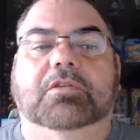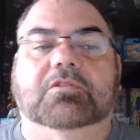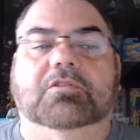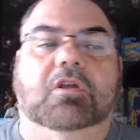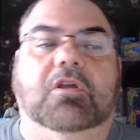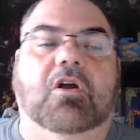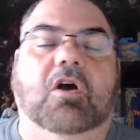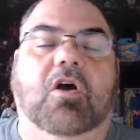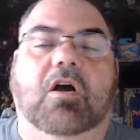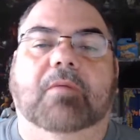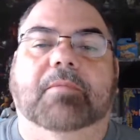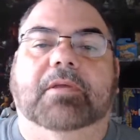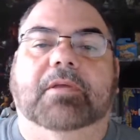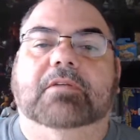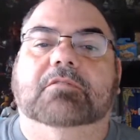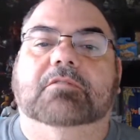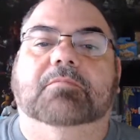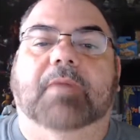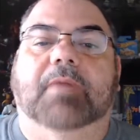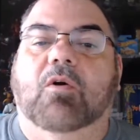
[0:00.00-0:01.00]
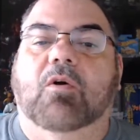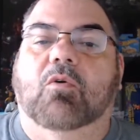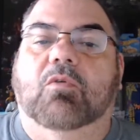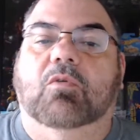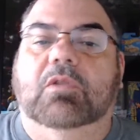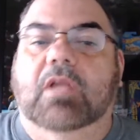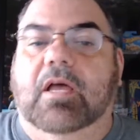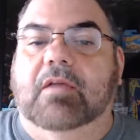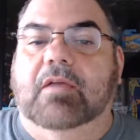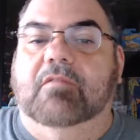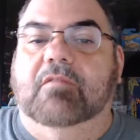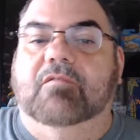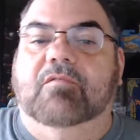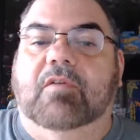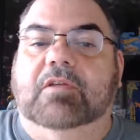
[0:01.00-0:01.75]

and comics my whole life.